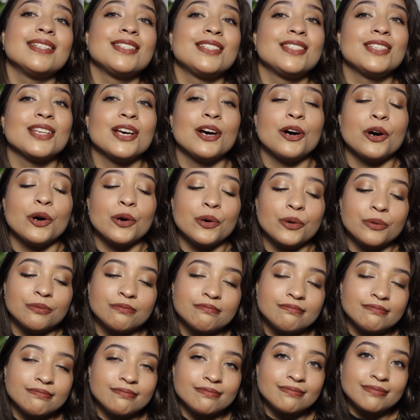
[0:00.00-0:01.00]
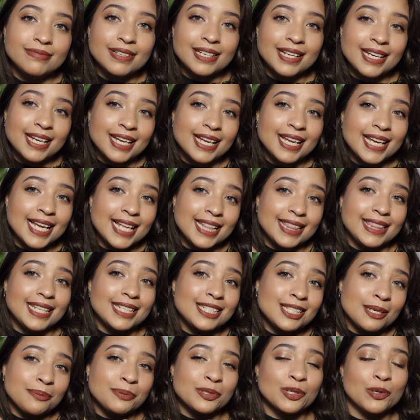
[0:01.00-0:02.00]
So hit the
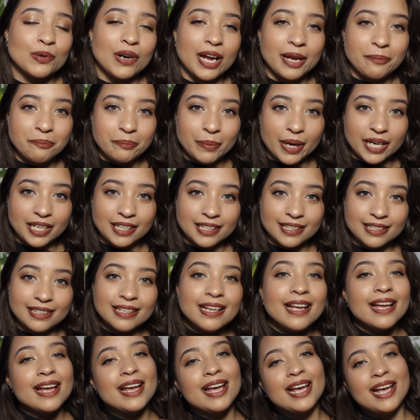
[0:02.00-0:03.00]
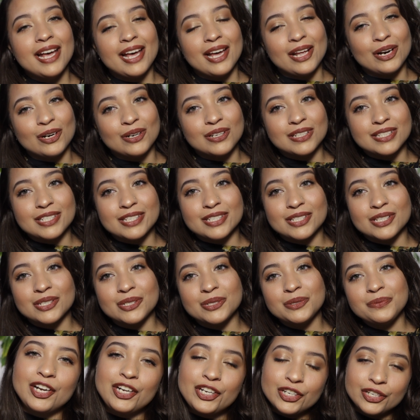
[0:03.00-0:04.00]
subscribe button and
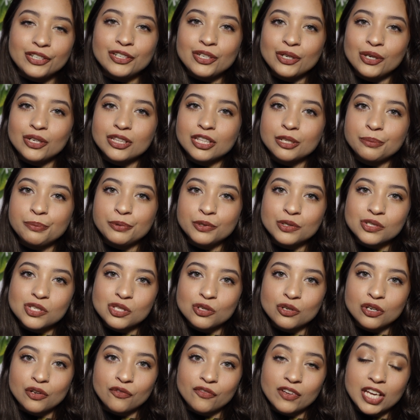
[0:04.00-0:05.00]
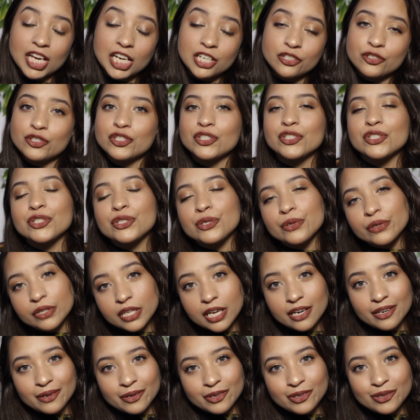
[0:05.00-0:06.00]
also turn on the post notification so
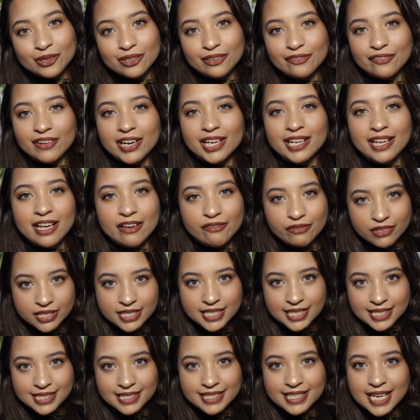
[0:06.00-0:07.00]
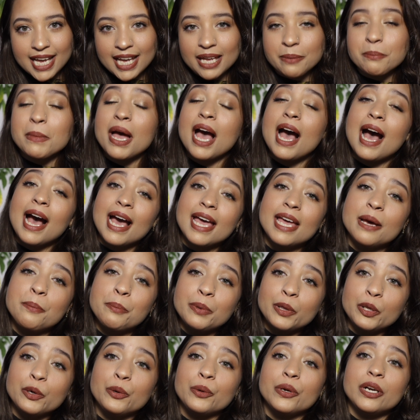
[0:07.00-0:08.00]
that you're notified every single time I
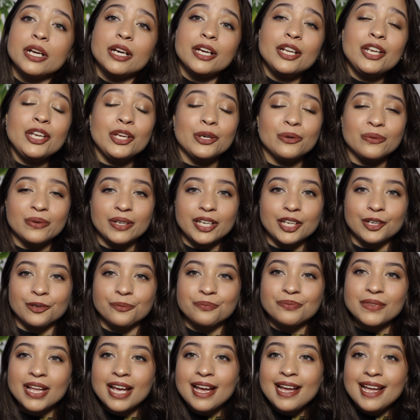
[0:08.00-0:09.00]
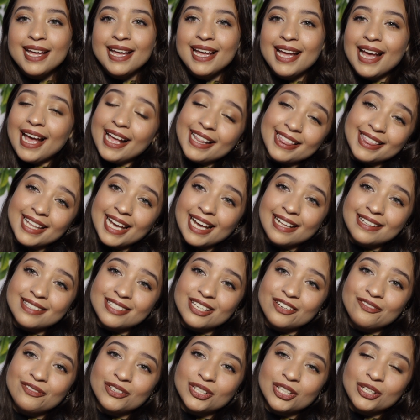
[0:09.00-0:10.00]
upload a new video. And
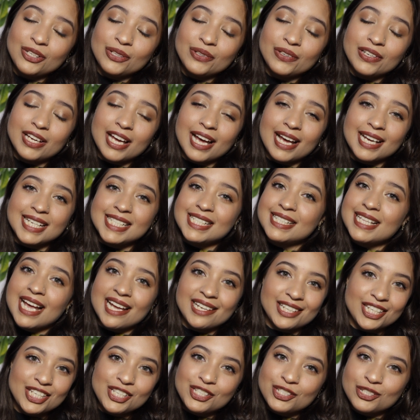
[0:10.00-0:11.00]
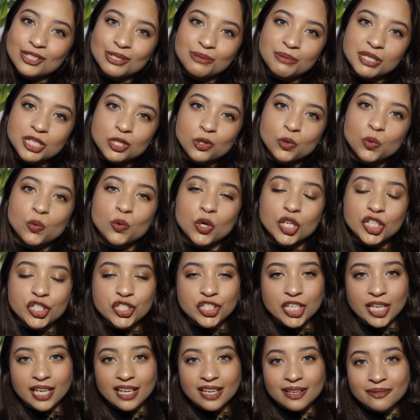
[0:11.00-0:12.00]
that's it for the look, guys. Thank you so much for
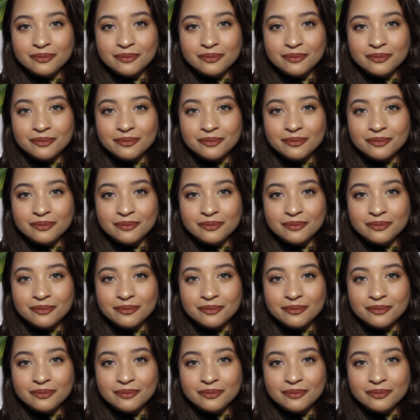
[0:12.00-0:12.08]
watching.